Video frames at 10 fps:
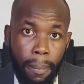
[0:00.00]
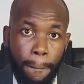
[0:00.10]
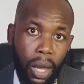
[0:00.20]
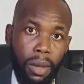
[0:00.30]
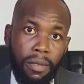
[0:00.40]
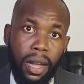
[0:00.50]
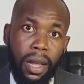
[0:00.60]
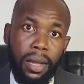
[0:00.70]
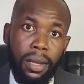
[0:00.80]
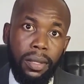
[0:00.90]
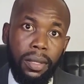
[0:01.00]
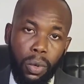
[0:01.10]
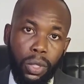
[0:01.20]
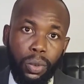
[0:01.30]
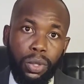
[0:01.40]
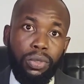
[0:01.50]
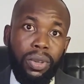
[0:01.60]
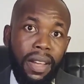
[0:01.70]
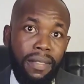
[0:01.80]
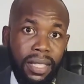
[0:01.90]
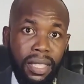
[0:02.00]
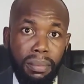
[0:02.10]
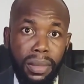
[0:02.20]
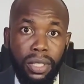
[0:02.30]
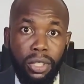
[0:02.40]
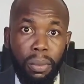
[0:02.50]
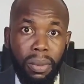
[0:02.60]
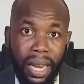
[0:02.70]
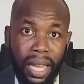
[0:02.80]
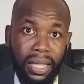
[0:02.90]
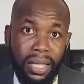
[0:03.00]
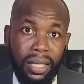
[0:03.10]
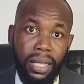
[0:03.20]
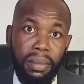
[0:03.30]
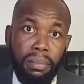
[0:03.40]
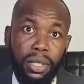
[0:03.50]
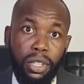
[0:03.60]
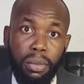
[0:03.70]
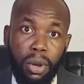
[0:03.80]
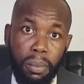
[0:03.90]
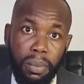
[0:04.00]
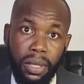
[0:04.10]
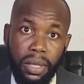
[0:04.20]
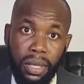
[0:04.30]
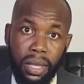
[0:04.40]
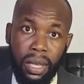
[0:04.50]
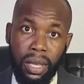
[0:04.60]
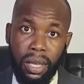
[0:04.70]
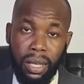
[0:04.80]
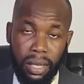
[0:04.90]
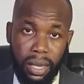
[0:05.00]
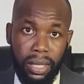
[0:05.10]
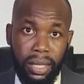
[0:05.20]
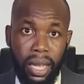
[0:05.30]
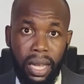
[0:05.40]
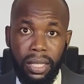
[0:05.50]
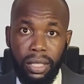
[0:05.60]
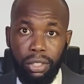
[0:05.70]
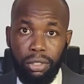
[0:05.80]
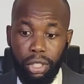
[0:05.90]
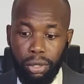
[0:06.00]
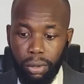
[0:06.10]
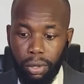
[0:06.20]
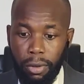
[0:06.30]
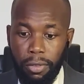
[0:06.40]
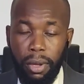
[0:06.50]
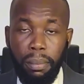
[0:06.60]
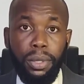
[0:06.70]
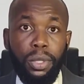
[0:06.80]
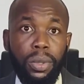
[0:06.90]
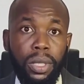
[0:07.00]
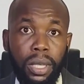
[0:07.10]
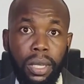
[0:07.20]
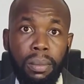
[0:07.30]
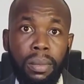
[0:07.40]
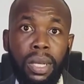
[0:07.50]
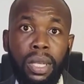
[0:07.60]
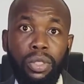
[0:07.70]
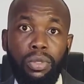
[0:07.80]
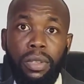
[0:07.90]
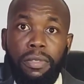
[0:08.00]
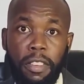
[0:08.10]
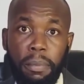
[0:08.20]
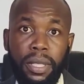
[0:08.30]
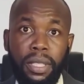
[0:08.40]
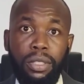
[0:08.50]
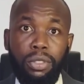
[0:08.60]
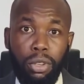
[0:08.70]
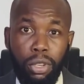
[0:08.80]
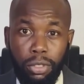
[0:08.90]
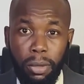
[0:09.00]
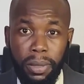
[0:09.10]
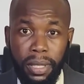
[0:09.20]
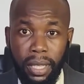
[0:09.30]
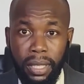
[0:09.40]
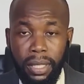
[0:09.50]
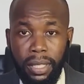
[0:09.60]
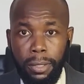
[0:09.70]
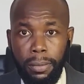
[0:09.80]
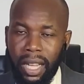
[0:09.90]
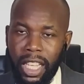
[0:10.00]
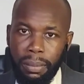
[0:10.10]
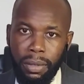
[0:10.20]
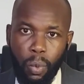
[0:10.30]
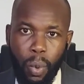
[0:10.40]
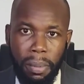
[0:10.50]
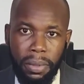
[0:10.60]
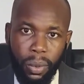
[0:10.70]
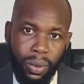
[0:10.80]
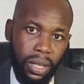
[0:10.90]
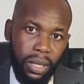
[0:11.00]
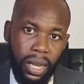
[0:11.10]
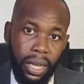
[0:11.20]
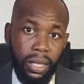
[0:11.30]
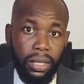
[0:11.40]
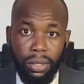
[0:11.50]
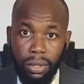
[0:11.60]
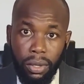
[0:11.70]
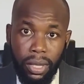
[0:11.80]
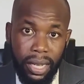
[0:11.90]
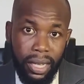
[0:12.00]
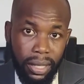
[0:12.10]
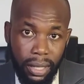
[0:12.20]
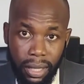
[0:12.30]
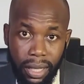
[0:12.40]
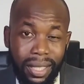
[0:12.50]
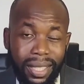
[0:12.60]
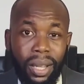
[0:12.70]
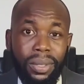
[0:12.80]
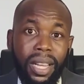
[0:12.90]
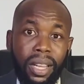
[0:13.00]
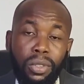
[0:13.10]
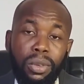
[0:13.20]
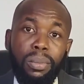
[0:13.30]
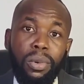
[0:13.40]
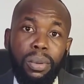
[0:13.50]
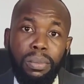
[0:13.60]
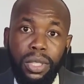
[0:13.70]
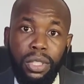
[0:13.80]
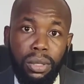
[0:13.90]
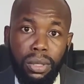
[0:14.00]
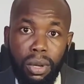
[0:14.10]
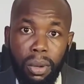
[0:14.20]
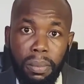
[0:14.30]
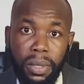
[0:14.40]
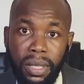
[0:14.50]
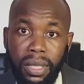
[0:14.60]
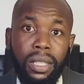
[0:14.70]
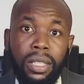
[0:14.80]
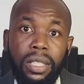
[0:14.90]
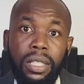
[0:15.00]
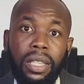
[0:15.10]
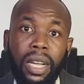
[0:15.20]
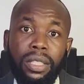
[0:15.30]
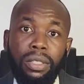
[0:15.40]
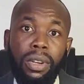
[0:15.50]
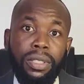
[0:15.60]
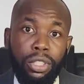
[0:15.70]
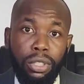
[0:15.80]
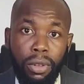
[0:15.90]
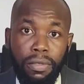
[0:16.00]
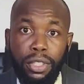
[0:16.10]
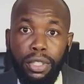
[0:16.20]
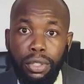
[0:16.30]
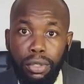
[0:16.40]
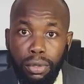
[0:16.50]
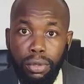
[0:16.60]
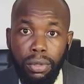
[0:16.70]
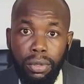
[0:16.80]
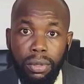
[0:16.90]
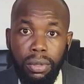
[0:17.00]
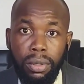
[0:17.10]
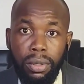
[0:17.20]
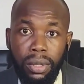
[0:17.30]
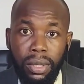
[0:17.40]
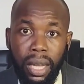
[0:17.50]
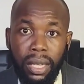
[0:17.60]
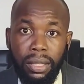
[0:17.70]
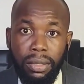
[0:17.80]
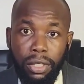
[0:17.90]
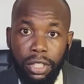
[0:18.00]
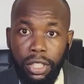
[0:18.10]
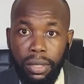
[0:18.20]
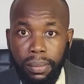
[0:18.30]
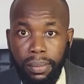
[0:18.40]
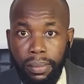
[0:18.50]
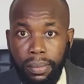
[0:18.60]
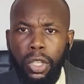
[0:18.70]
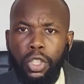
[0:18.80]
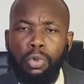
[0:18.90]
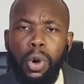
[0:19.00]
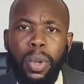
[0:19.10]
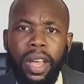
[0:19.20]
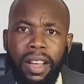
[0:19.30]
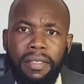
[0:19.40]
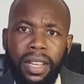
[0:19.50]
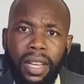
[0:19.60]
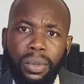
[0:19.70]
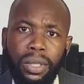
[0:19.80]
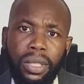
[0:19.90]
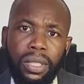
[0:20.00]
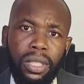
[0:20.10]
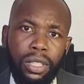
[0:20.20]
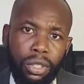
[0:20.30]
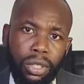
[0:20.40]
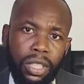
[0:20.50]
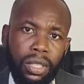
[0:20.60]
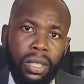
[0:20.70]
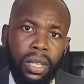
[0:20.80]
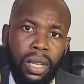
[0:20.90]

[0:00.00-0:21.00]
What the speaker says: However, what we used to have as the medium class, as the medium companies that had the threshold of between 25% to 100%, has been wiped away. Like it's no longer existence. Now there are no more medium companies in the categorization of the new tax regime. So what we have now is just the